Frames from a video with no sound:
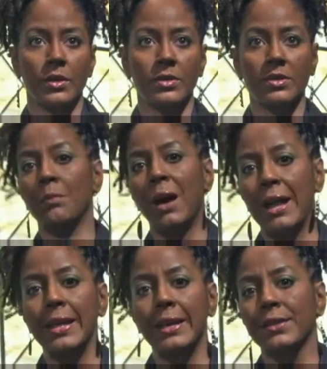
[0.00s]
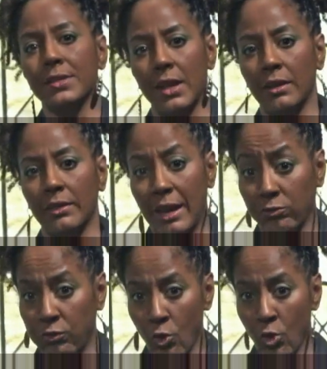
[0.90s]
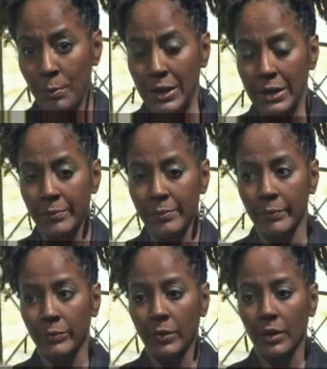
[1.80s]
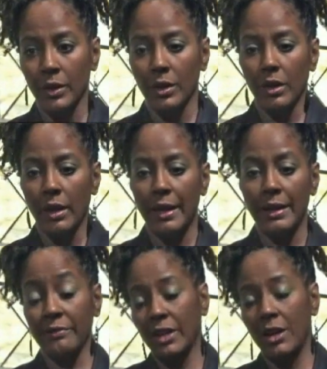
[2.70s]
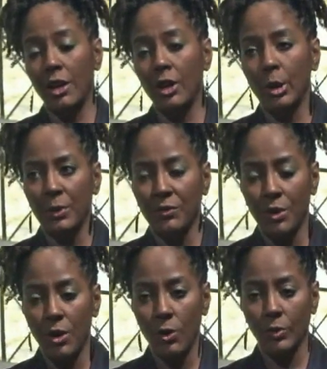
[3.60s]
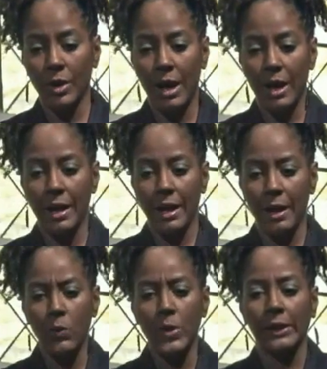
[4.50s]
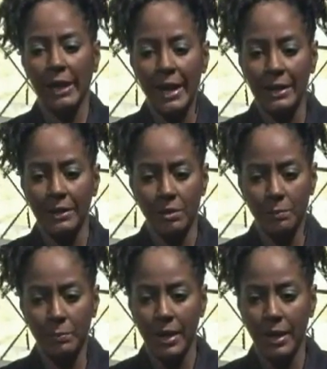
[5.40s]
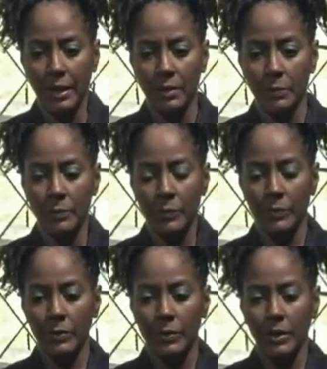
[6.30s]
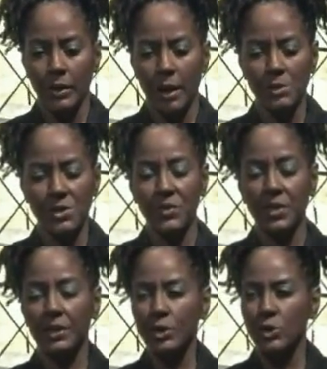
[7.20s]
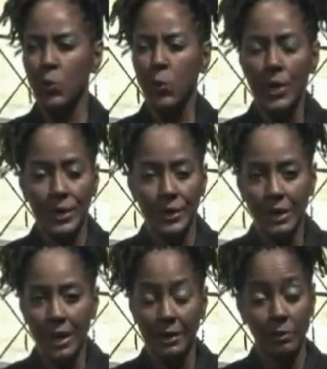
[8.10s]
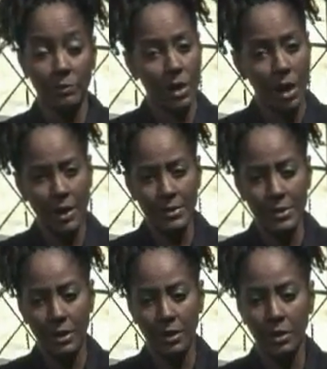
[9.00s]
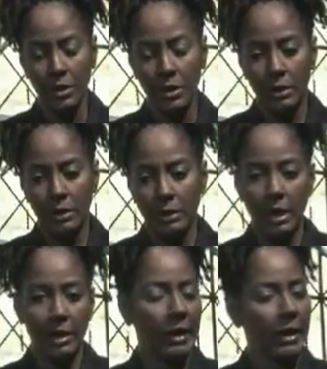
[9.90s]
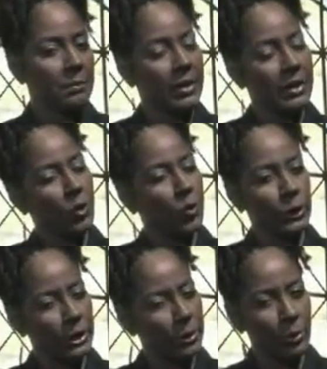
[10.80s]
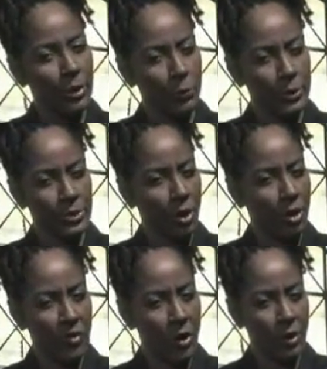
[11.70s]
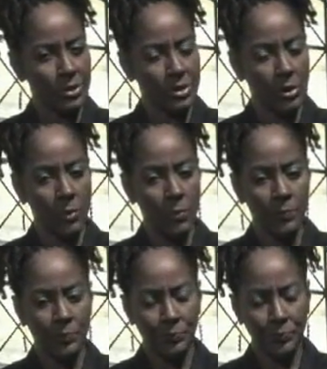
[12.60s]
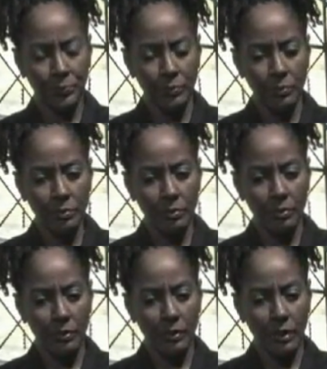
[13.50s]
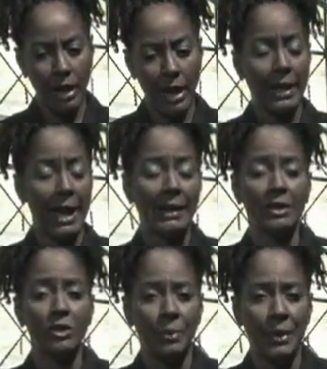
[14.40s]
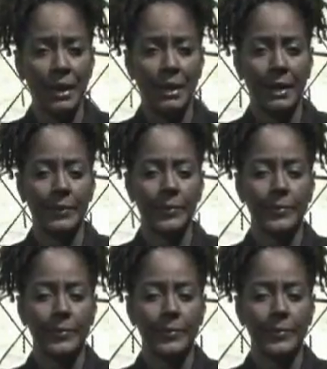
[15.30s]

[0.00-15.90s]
somebody else said that for me. And after I hung up the phone, I went and laid in the bed. I was feeling this weird kind of nausea, kind of like my equilibrium was off also. I got in the bed